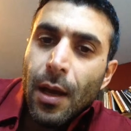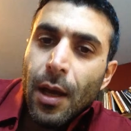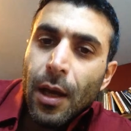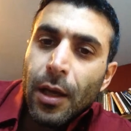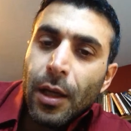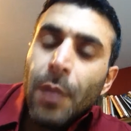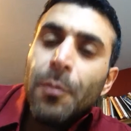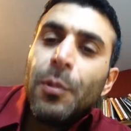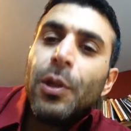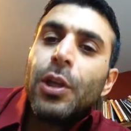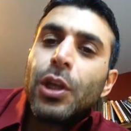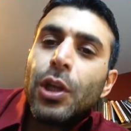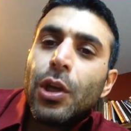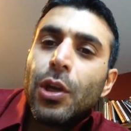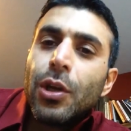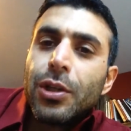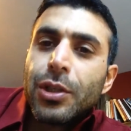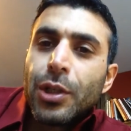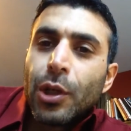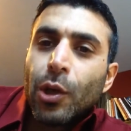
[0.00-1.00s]
A couple of
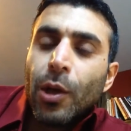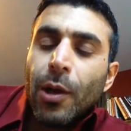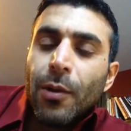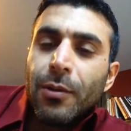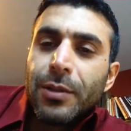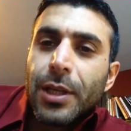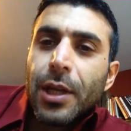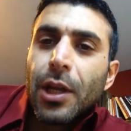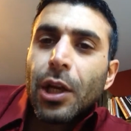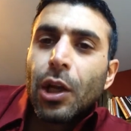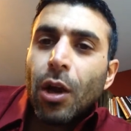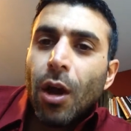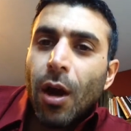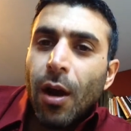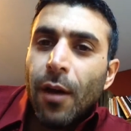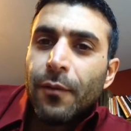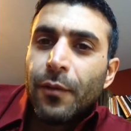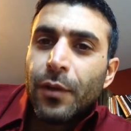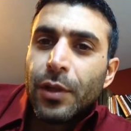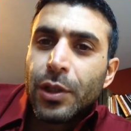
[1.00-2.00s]
years ago, I was at a
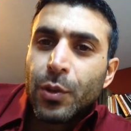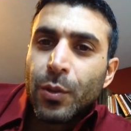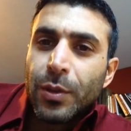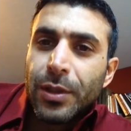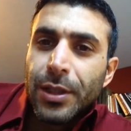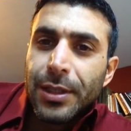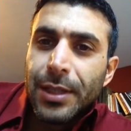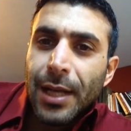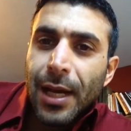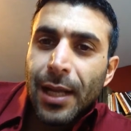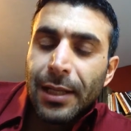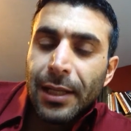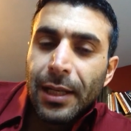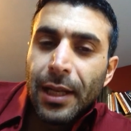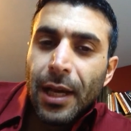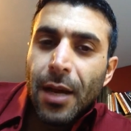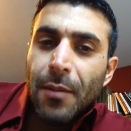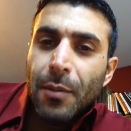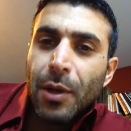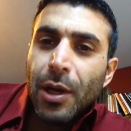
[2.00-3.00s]
conference with the Dali
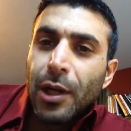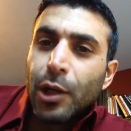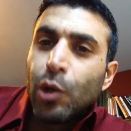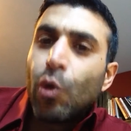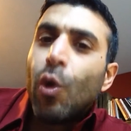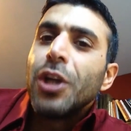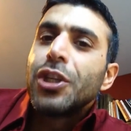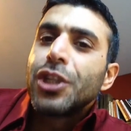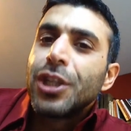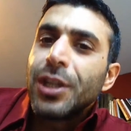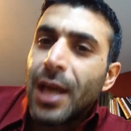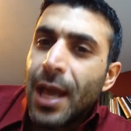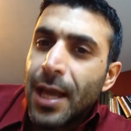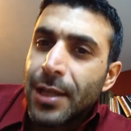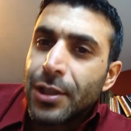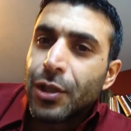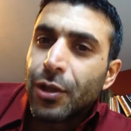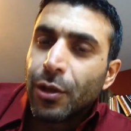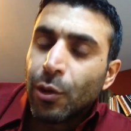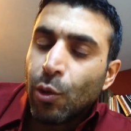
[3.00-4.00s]
Lama, a
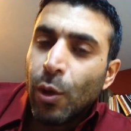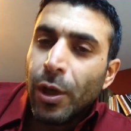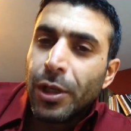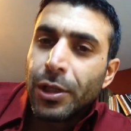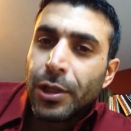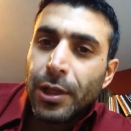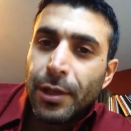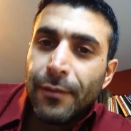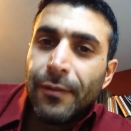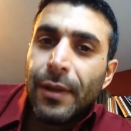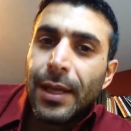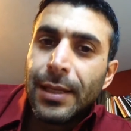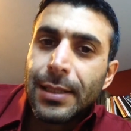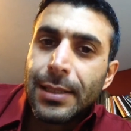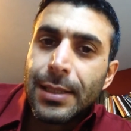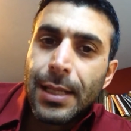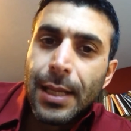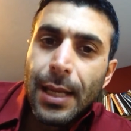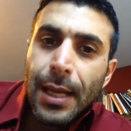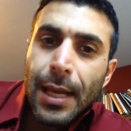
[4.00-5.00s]
question-answer
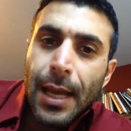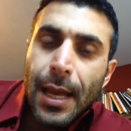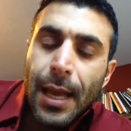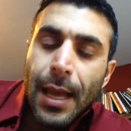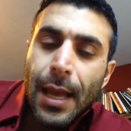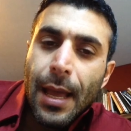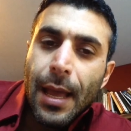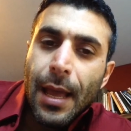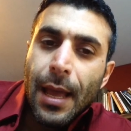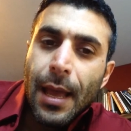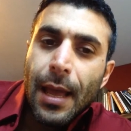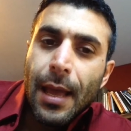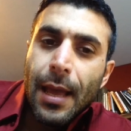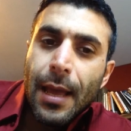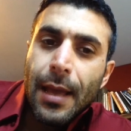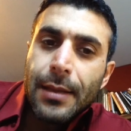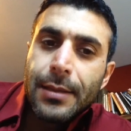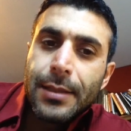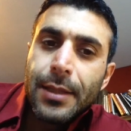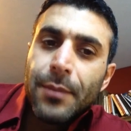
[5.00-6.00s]
event,
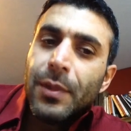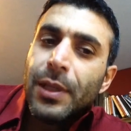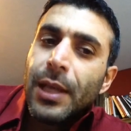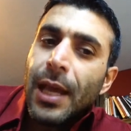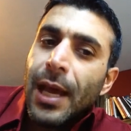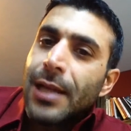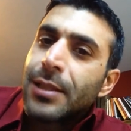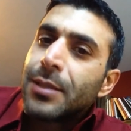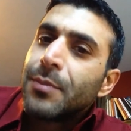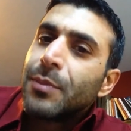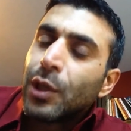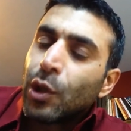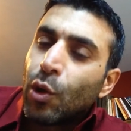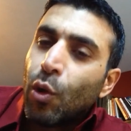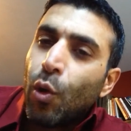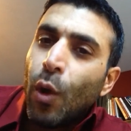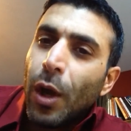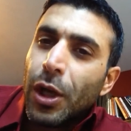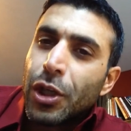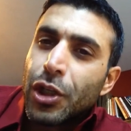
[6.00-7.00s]
and somebody asked him the
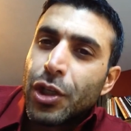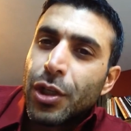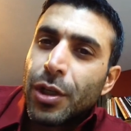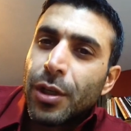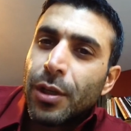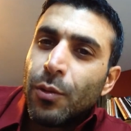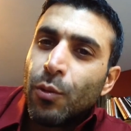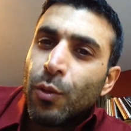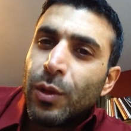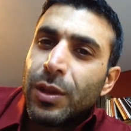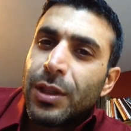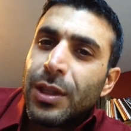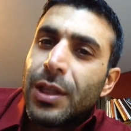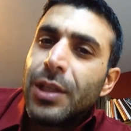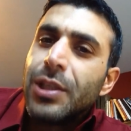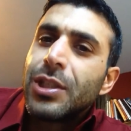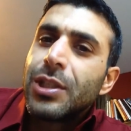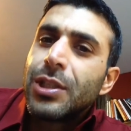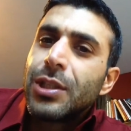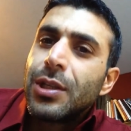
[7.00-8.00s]
question, with
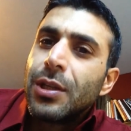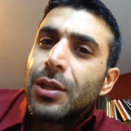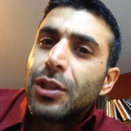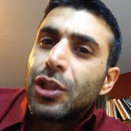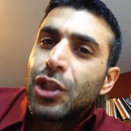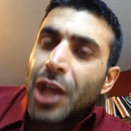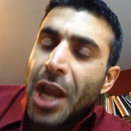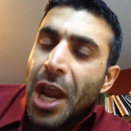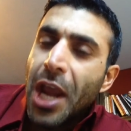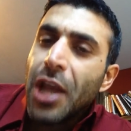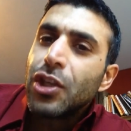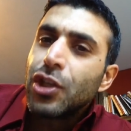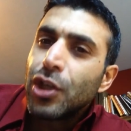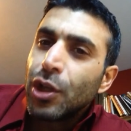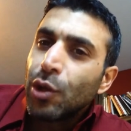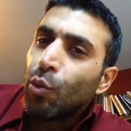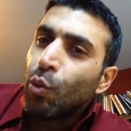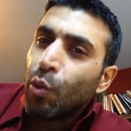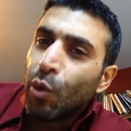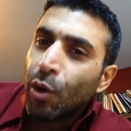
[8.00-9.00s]
this
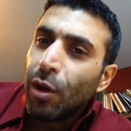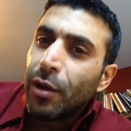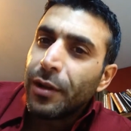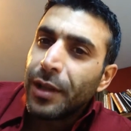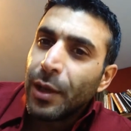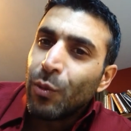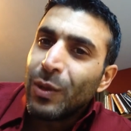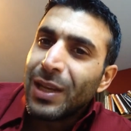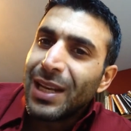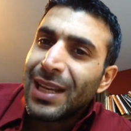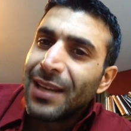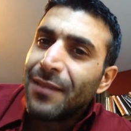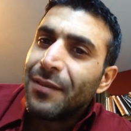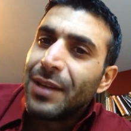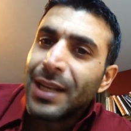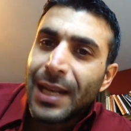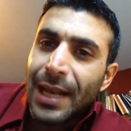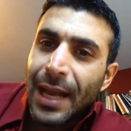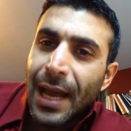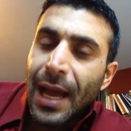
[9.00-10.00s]
changing world that we live
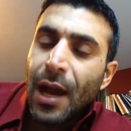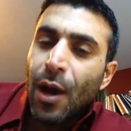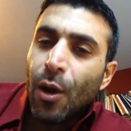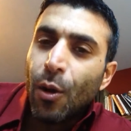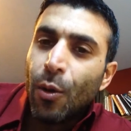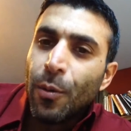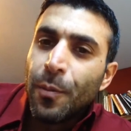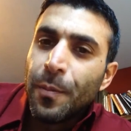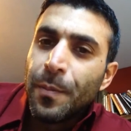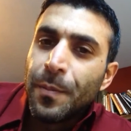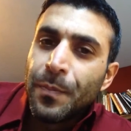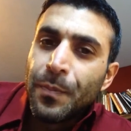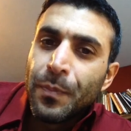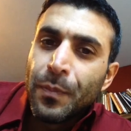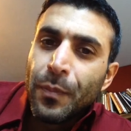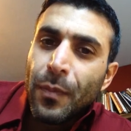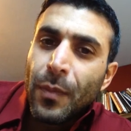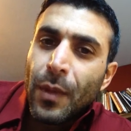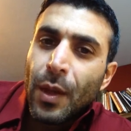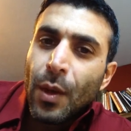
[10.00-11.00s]
in now,
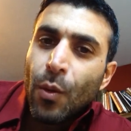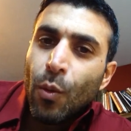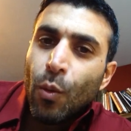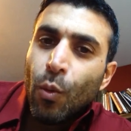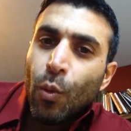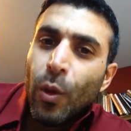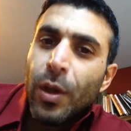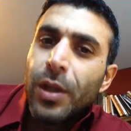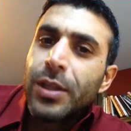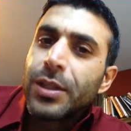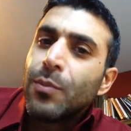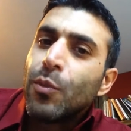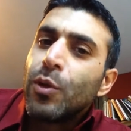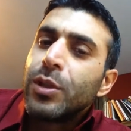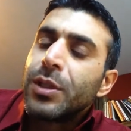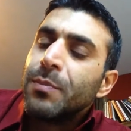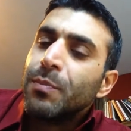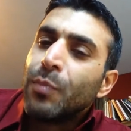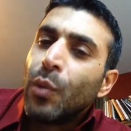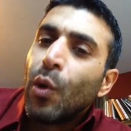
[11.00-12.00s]
what is the
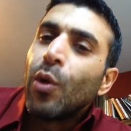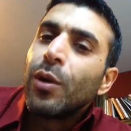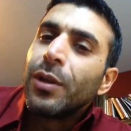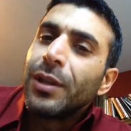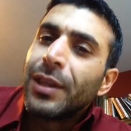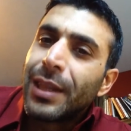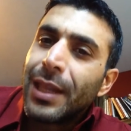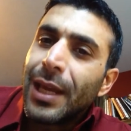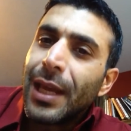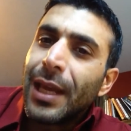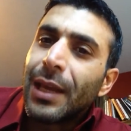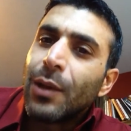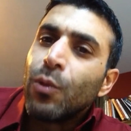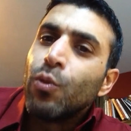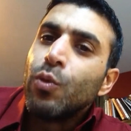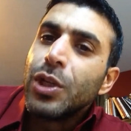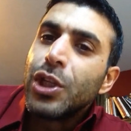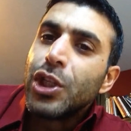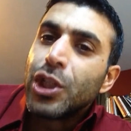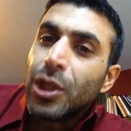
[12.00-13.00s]
most important
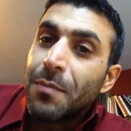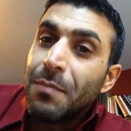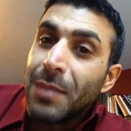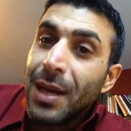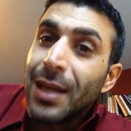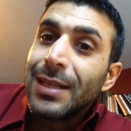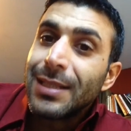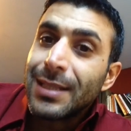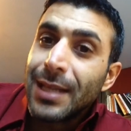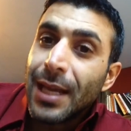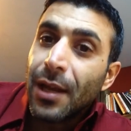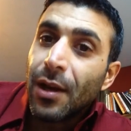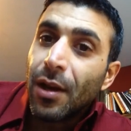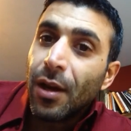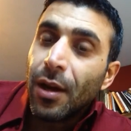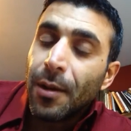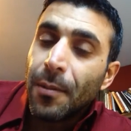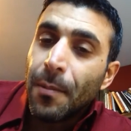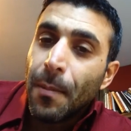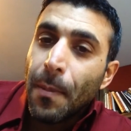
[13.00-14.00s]
thing we should meditate
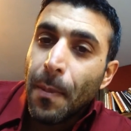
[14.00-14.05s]
on?